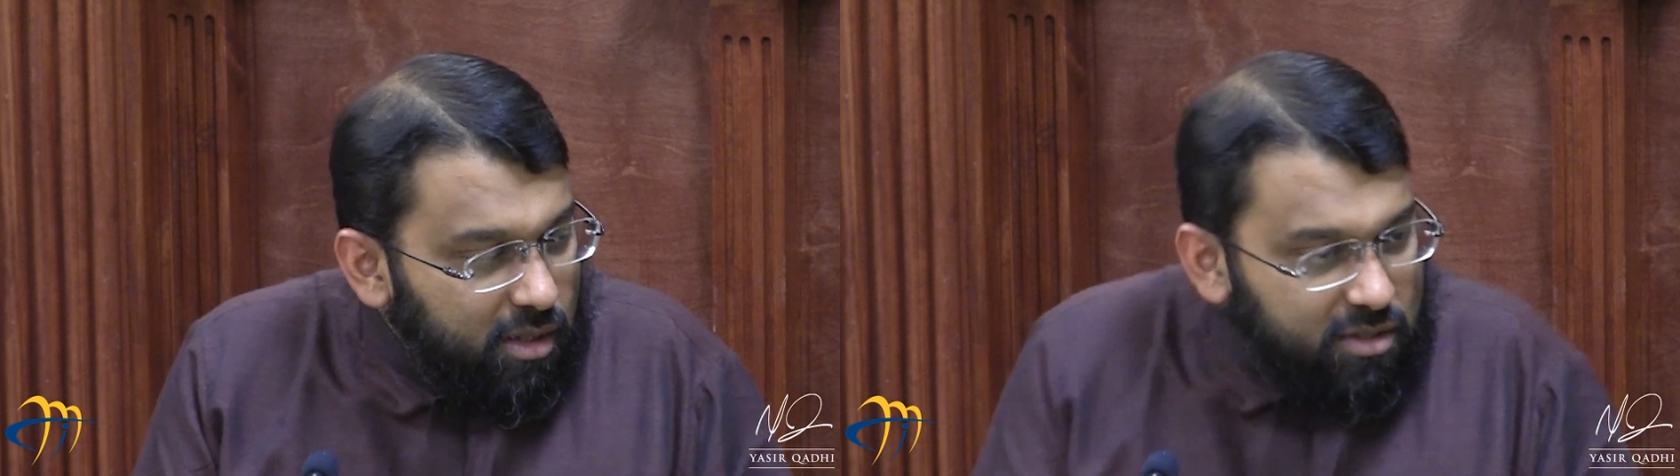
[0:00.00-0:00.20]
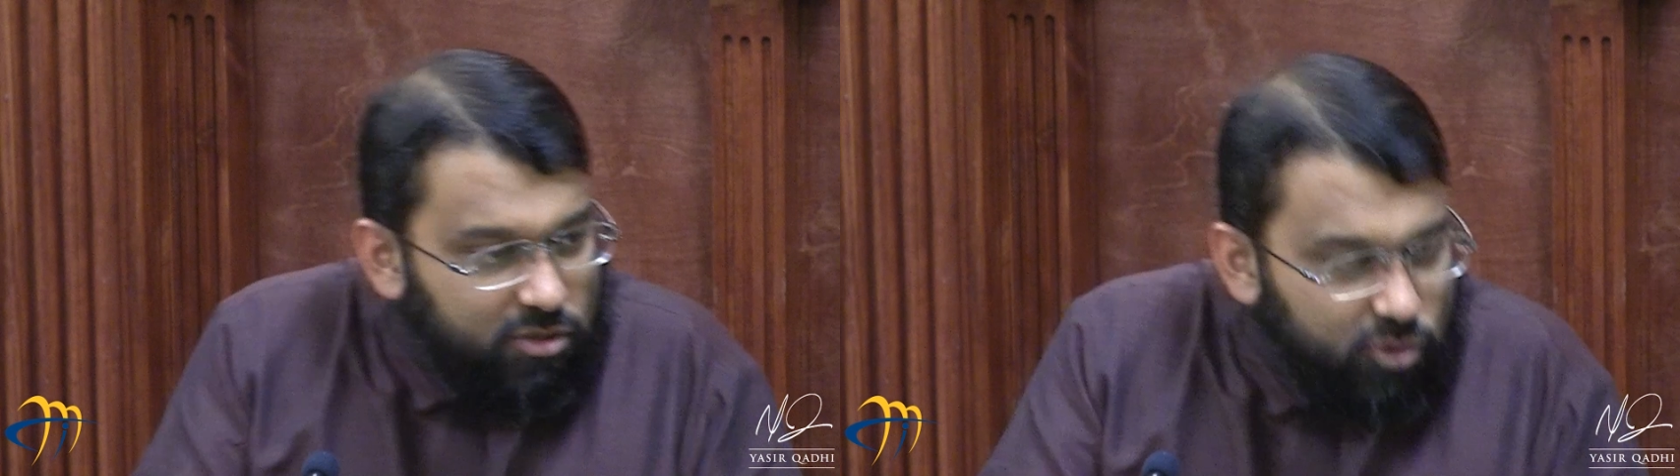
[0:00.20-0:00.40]

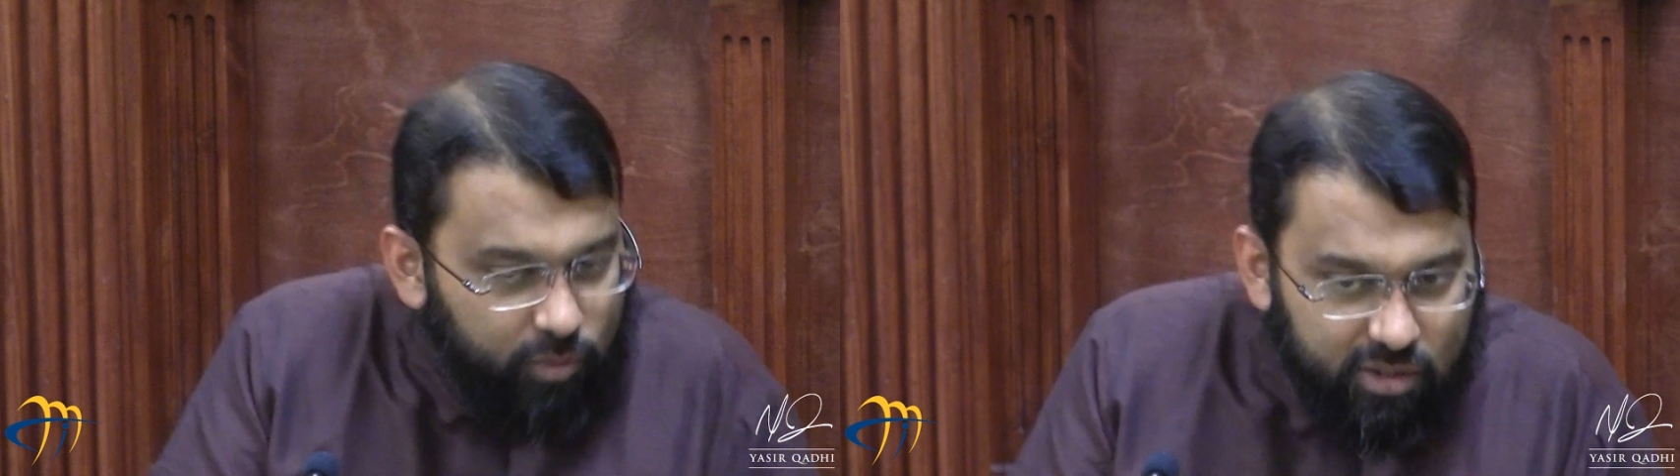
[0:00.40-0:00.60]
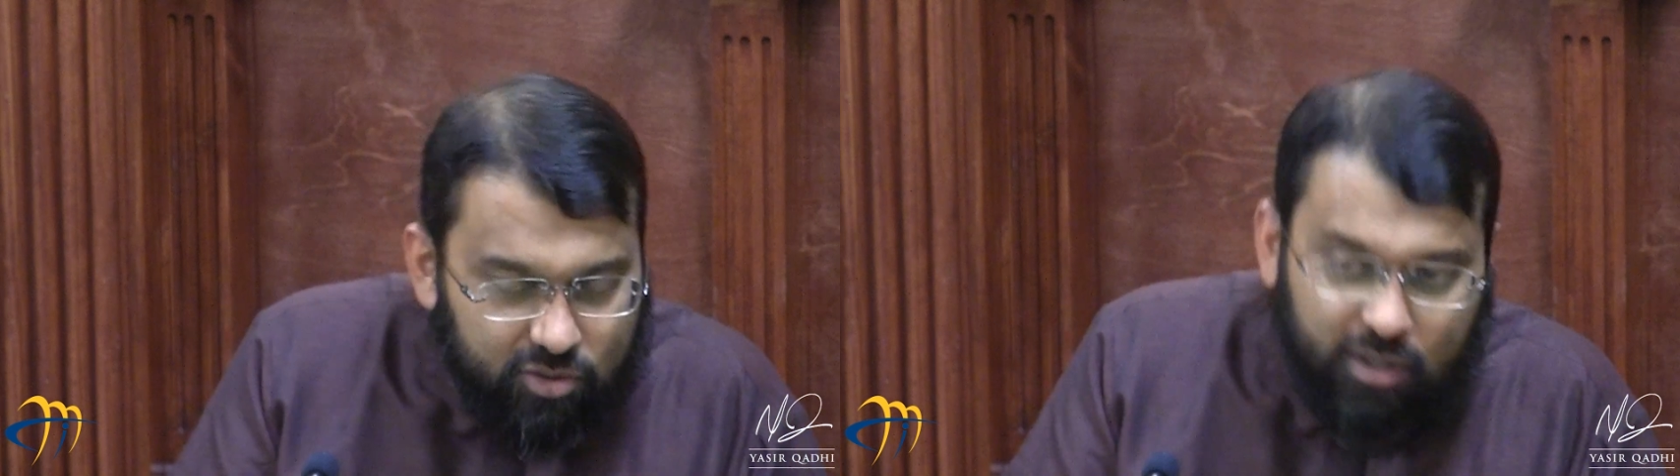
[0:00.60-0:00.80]
it's a
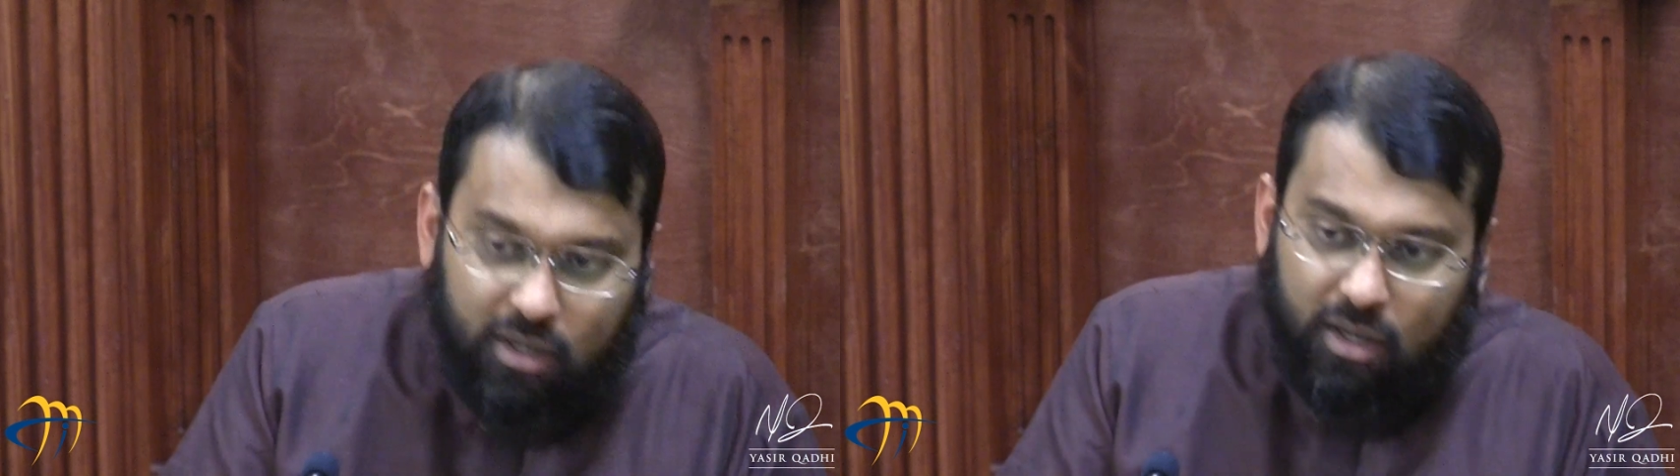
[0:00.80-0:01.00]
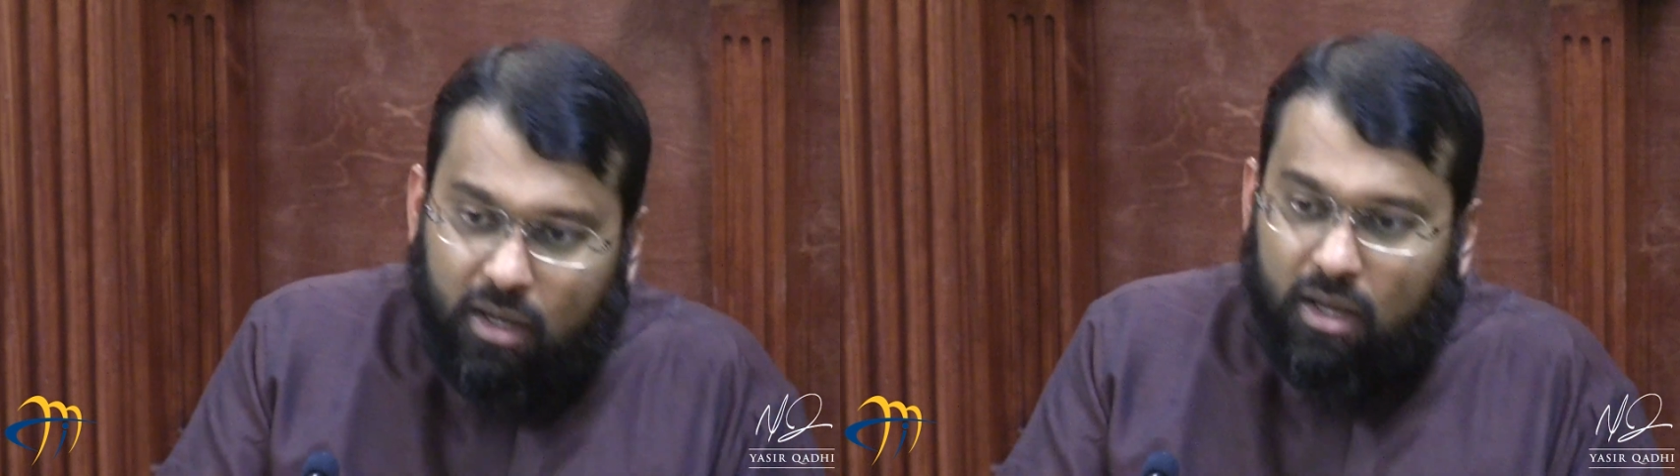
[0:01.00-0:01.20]
two-way street.